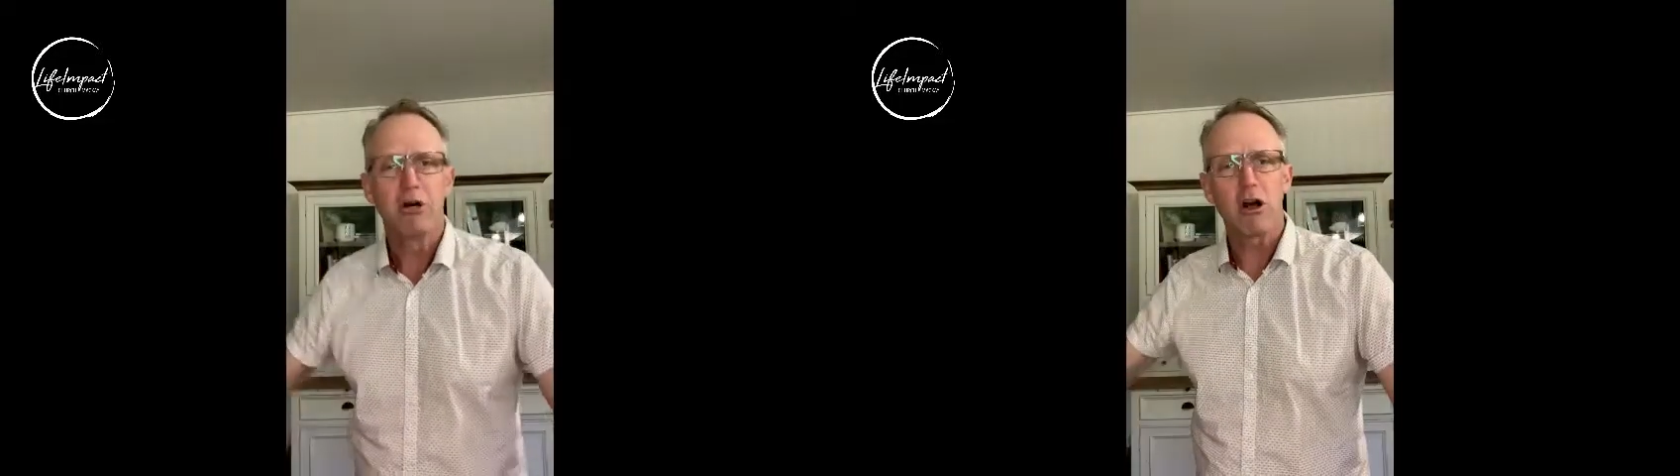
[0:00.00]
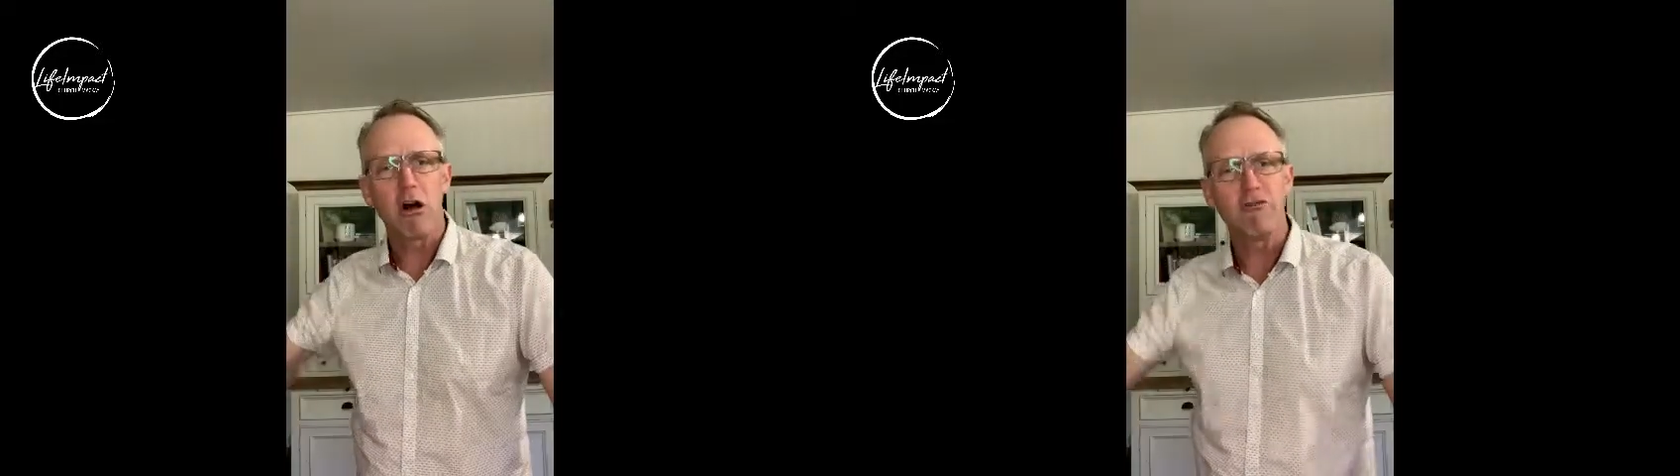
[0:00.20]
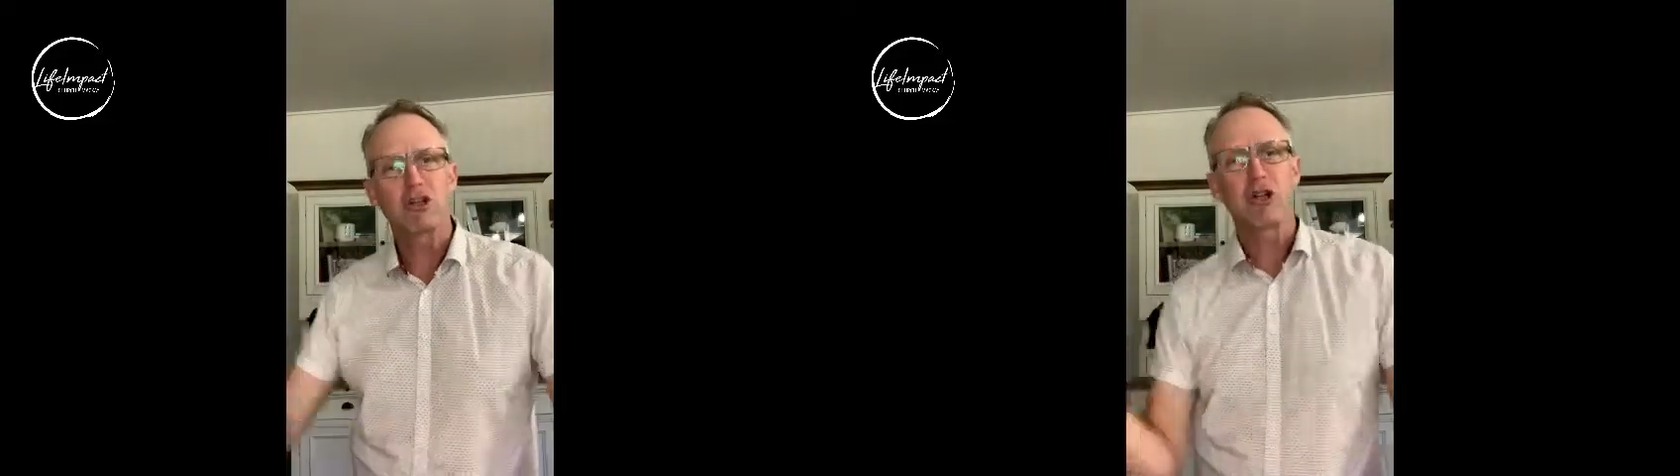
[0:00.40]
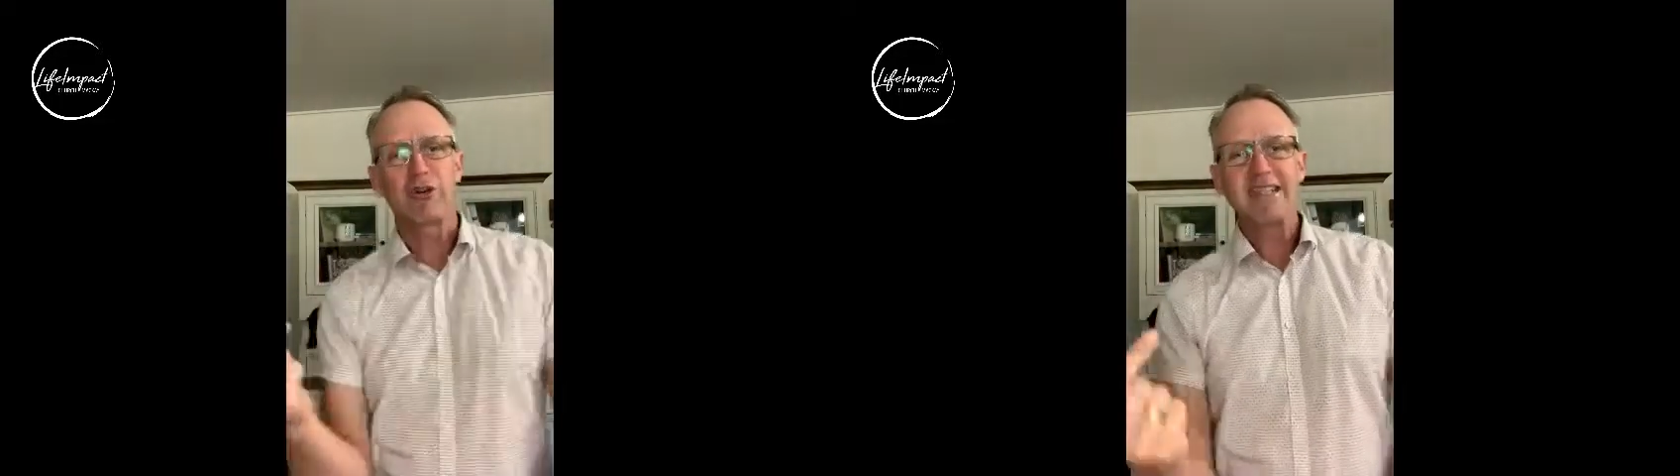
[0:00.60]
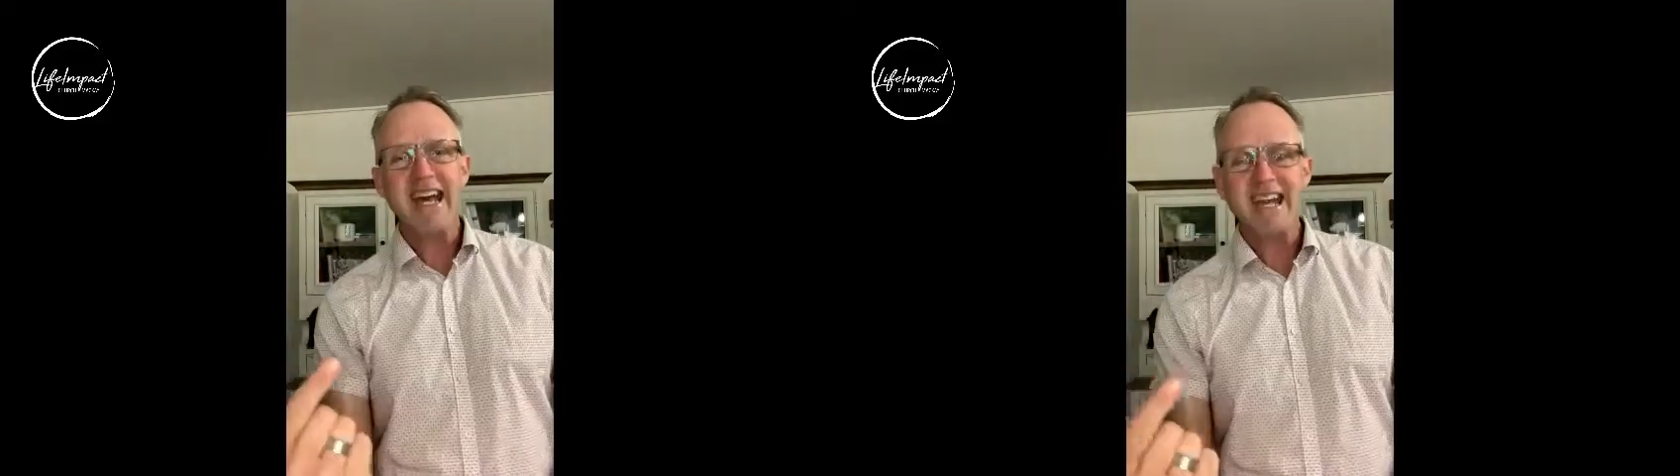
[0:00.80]
but on the
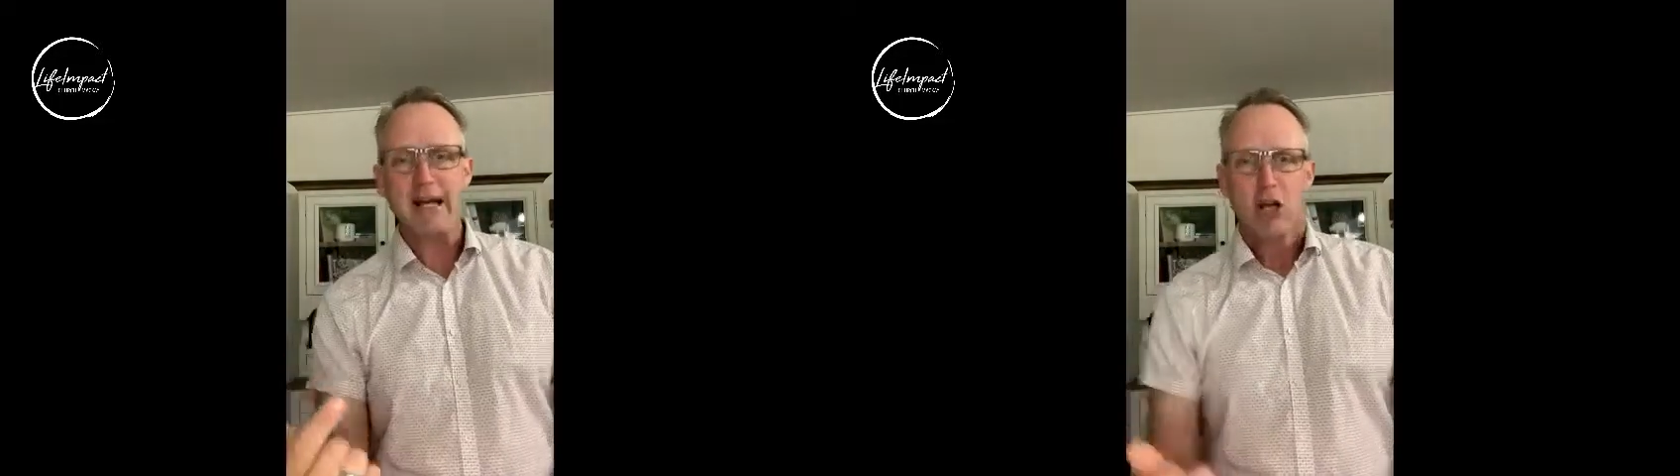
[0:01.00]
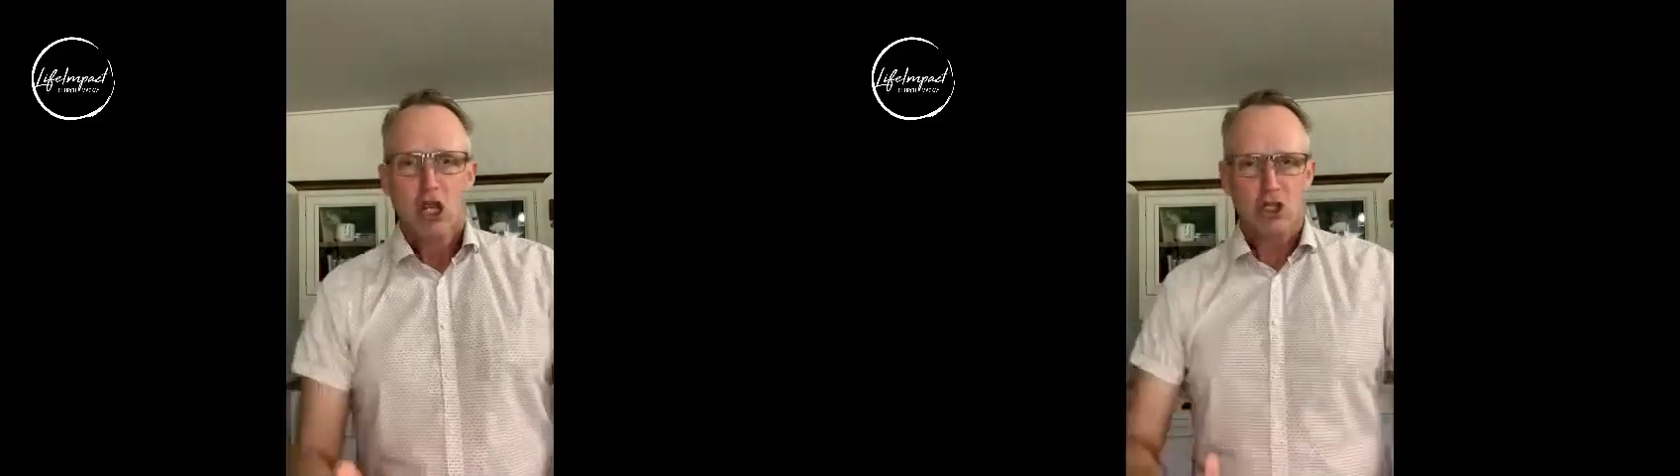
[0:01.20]
creator.